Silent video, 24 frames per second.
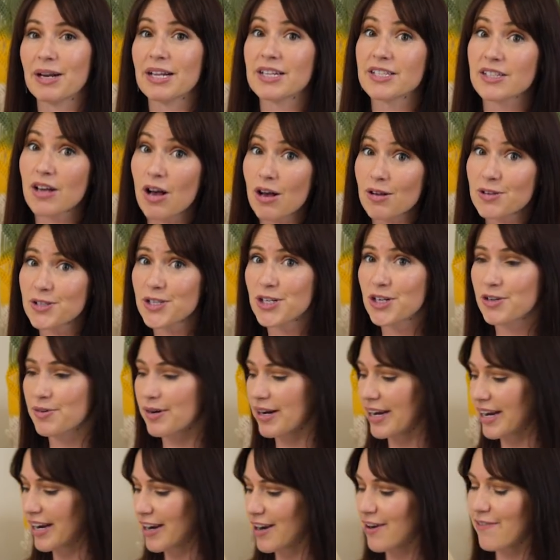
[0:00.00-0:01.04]
but it's also
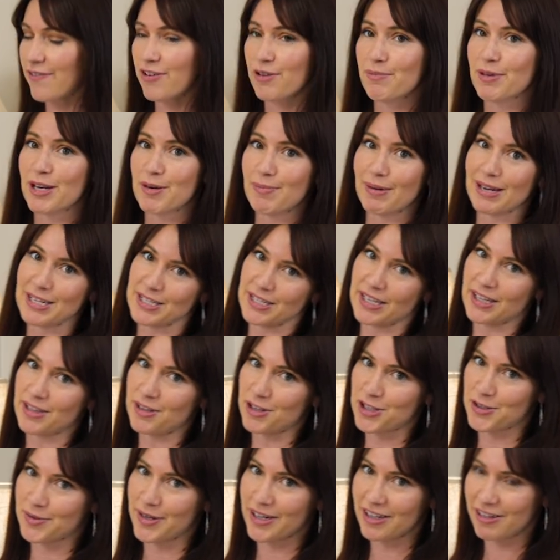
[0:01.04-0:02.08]
great for minimizing
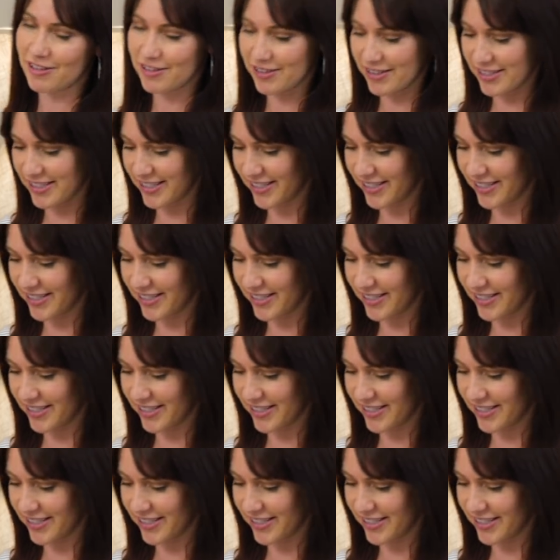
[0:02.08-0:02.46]
those wrinkles.